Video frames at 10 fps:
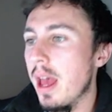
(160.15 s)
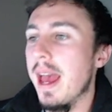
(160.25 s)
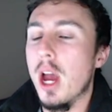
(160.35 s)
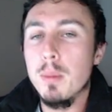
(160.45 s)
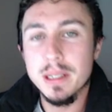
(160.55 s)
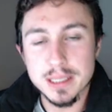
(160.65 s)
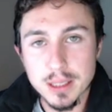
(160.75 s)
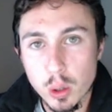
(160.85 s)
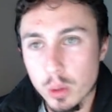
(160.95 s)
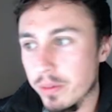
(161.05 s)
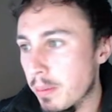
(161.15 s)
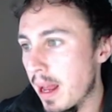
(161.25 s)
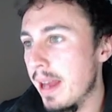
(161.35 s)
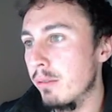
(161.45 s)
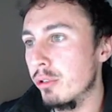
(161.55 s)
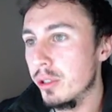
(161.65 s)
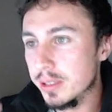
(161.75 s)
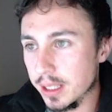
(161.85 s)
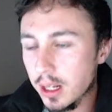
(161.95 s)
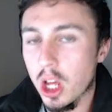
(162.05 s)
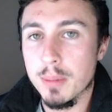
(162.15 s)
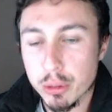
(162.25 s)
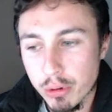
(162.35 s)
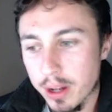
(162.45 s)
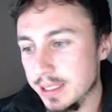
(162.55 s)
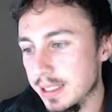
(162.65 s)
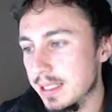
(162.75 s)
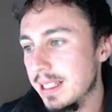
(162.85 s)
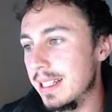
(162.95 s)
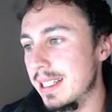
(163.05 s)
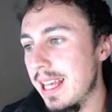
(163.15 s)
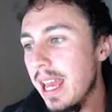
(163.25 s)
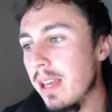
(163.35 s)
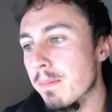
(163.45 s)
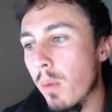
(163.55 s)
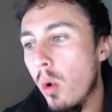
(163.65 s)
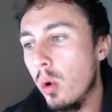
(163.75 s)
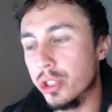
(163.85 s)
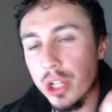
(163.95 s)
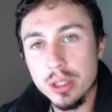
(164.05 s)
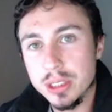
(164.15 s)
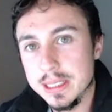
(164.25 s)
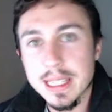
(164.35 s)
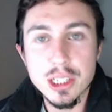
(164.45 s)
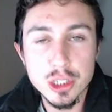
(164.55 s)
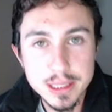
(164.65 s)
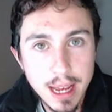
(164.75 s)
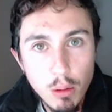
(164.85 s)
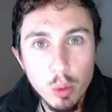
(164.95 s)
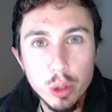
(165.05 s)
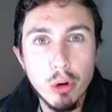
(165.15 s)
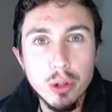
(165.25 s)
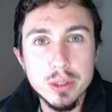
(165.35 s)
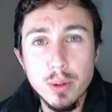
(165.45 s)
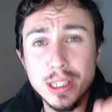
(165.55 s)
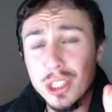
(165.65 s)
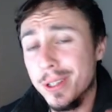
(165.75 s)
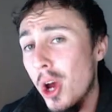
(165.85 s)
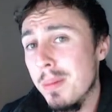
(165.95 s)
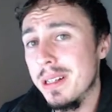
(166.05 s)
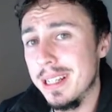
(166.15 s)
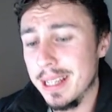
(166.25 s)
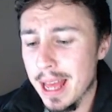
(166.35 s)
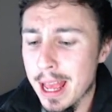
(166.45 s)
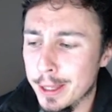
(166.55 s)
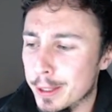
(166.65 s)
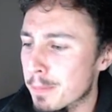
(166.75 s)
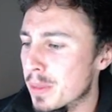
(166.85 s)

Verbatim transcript: helping solve the planet, reducing climate crisis, and getting more charging stations out on the road to actually accommodate the,